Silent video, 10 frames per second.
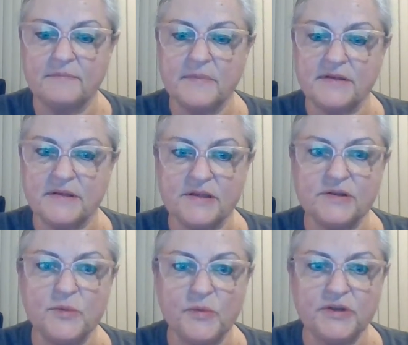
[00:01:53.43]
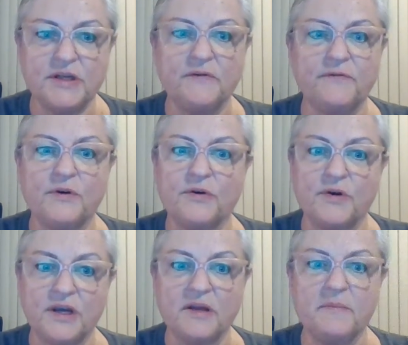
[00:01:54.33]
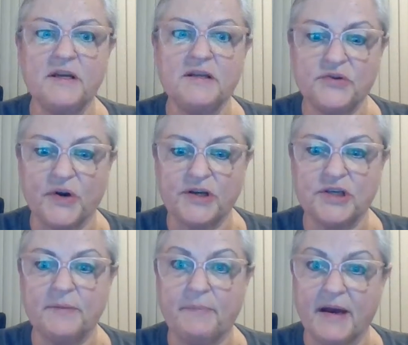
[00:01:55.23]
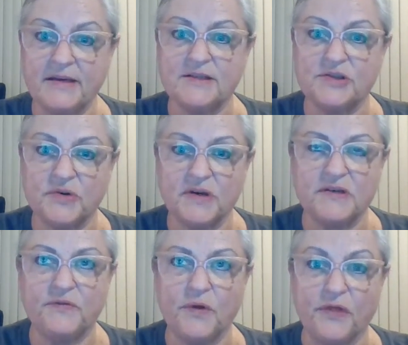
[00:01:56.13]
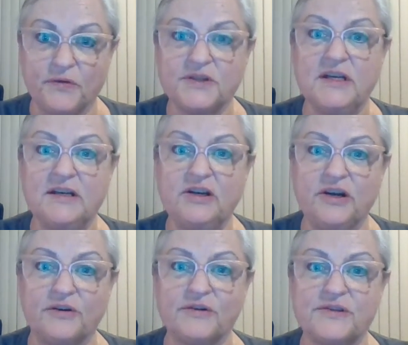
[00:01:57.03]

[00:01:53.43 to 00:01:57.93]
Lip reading: assistant superintendent for curriculum and instruction in my district for 13 years.